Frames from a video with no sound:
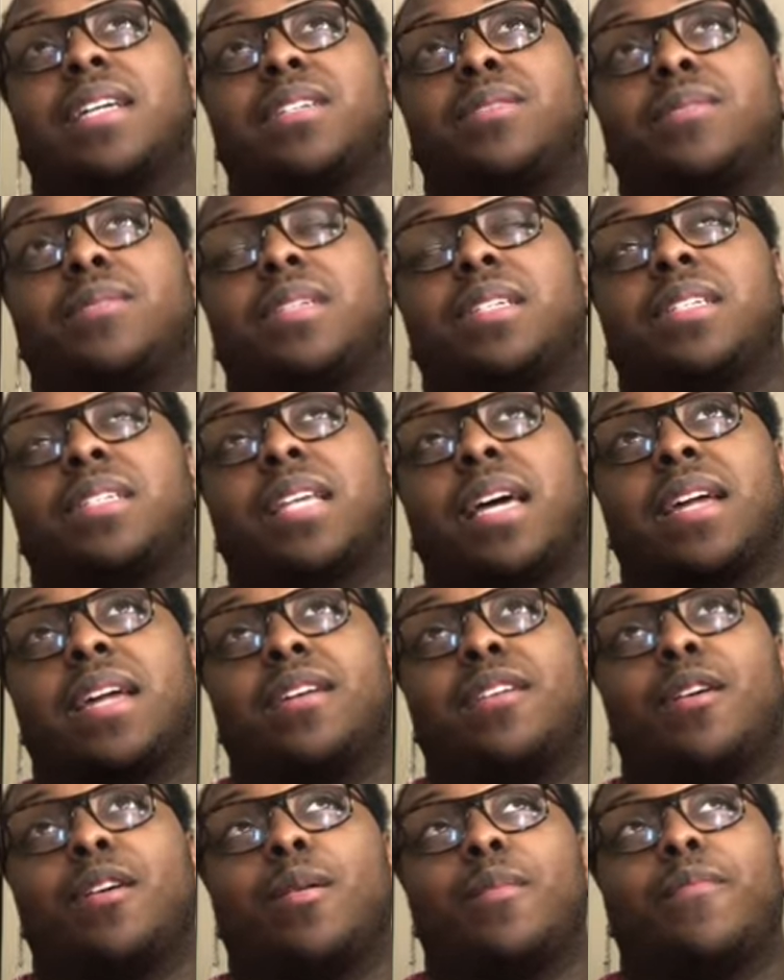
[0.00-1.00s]
She was just like,
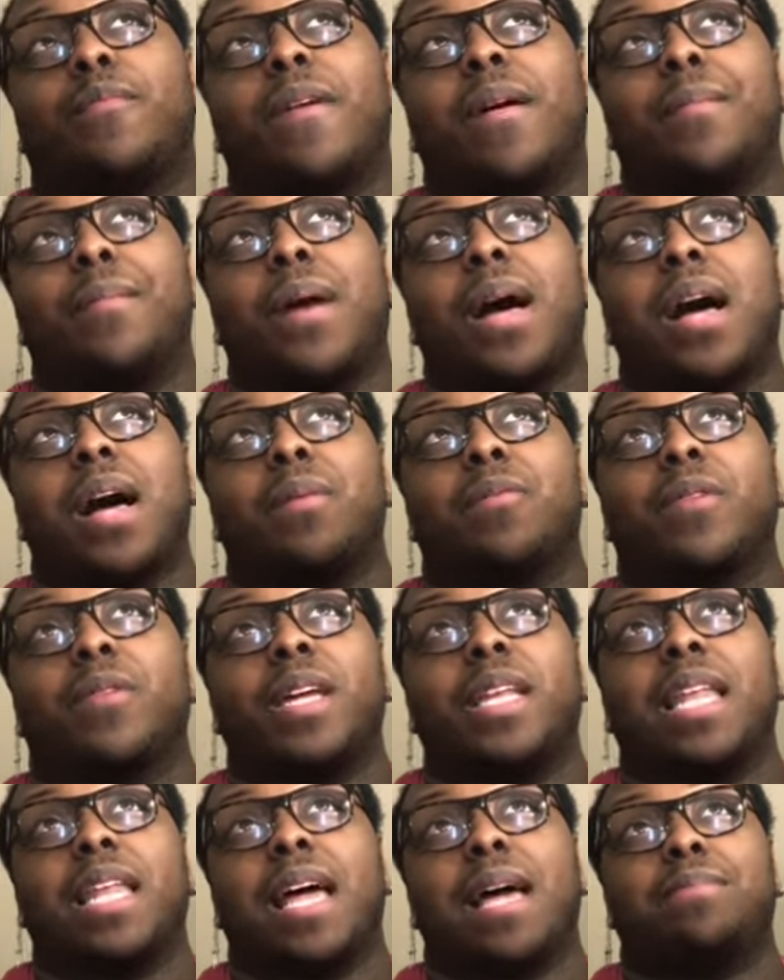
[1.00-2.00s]
you know, if my mom
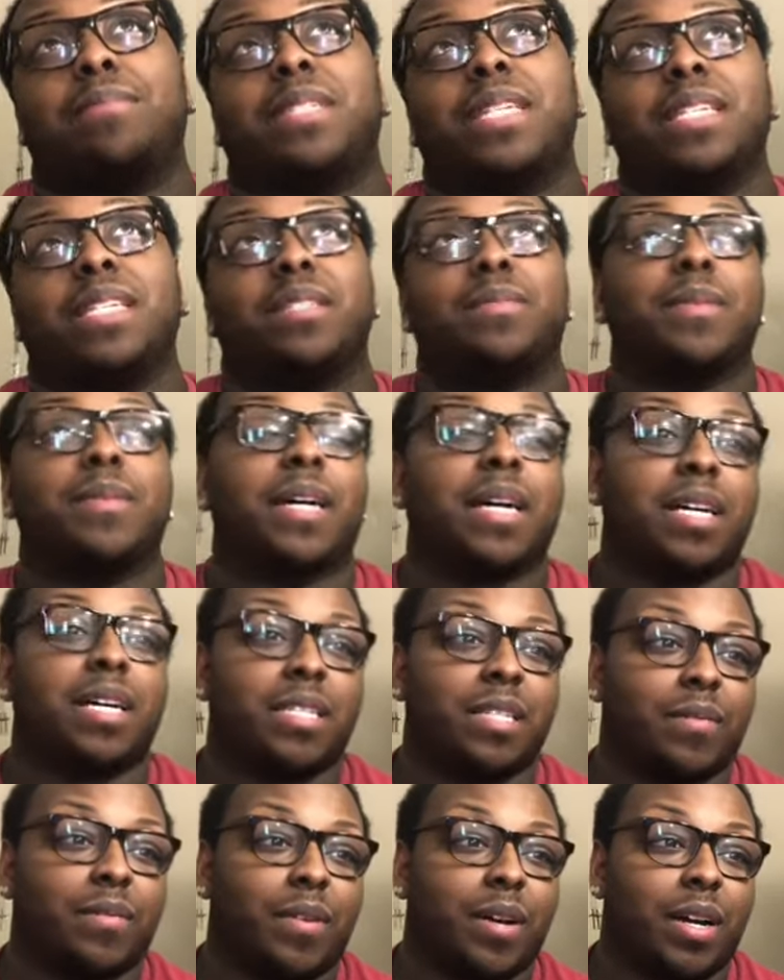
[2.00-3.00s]
relapses
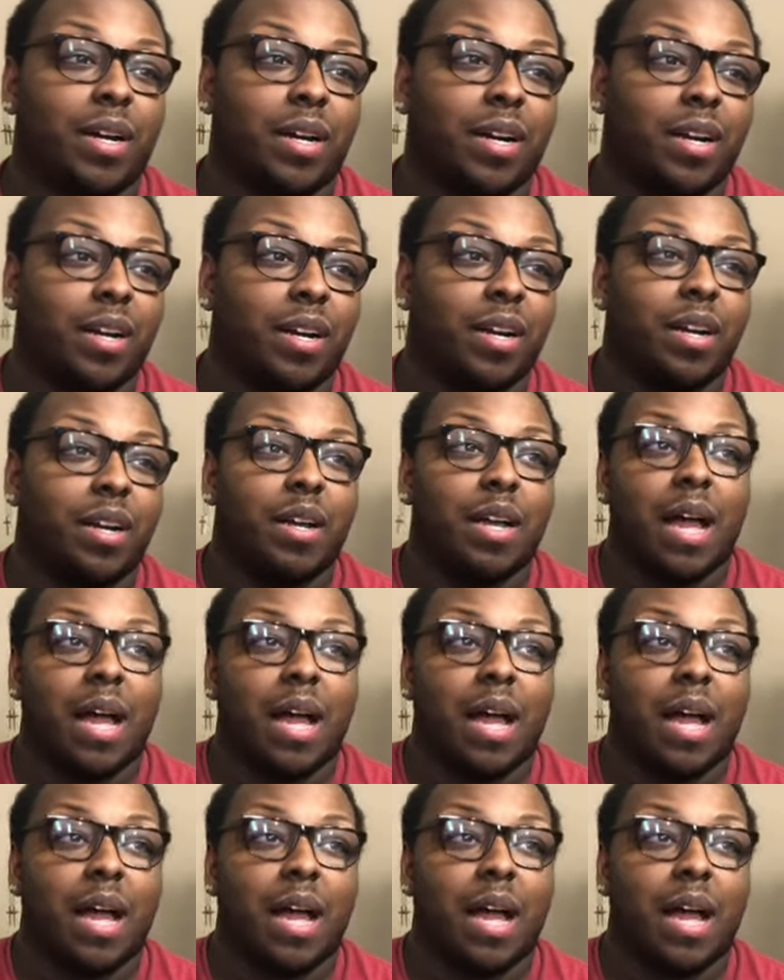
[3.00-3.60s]
because of her,